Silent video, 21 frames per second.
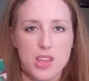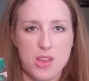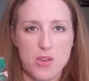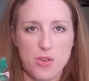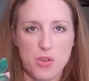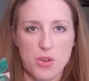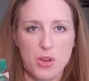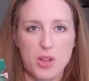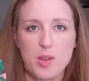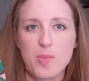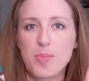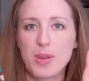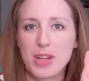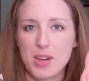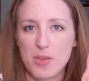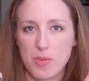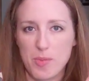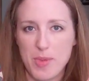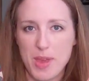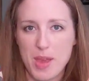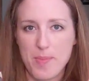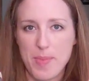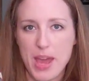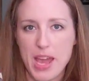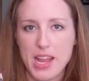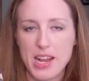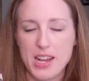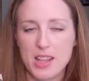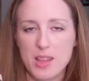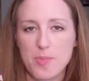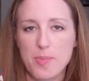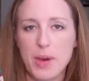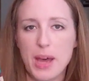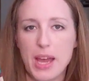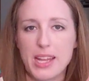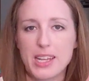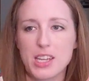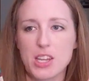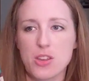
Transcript: you could, but it would be a pain in the butt.